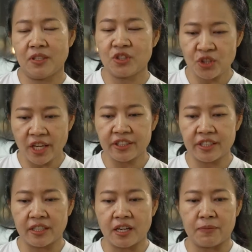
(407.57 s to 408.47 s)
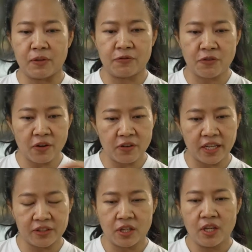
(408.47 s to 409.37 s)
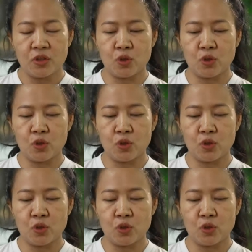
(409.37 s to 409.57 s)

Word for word: the changing of the forest